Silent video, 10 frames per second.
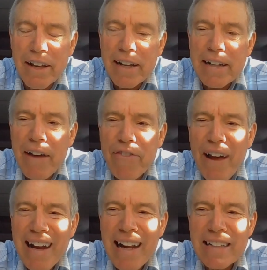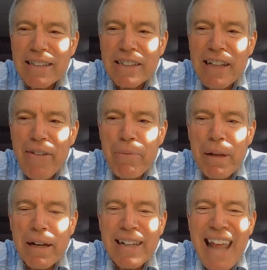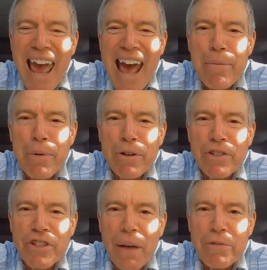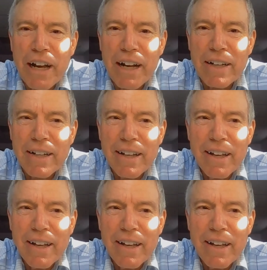Now, finances have been a taboo subject.